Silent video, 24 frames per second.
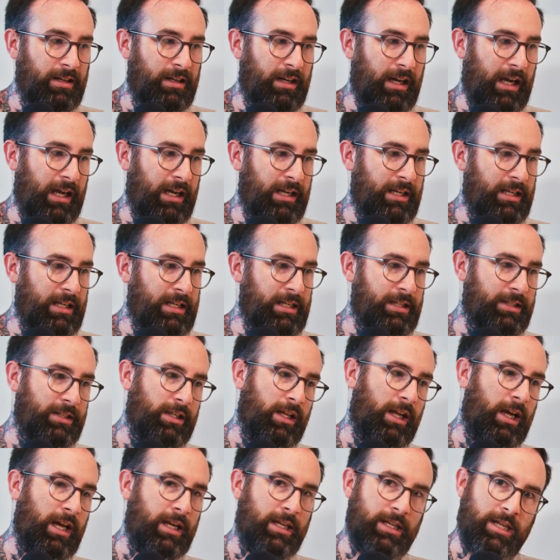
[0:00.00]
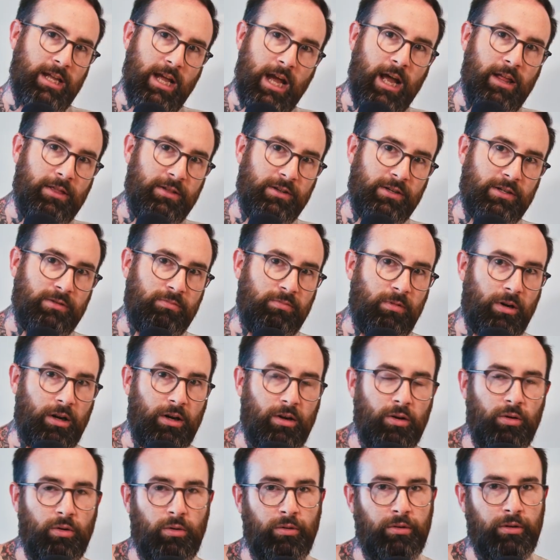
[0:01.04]
And he's like, yeah, this is where I
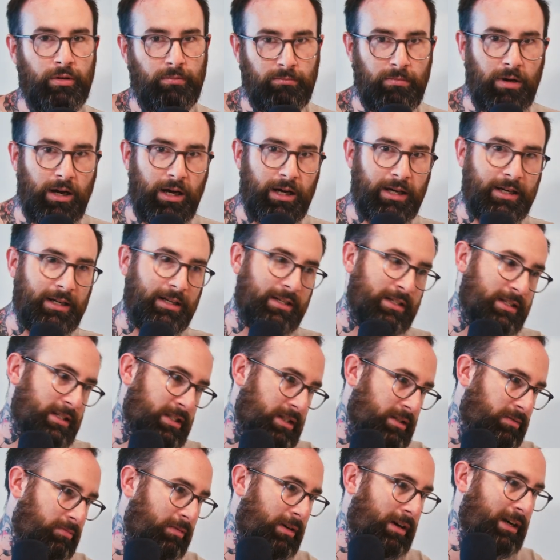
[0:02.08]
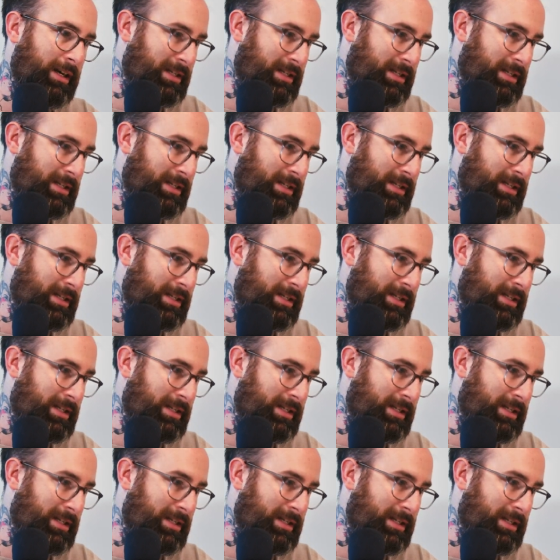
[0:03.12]
hold the mic and this is where I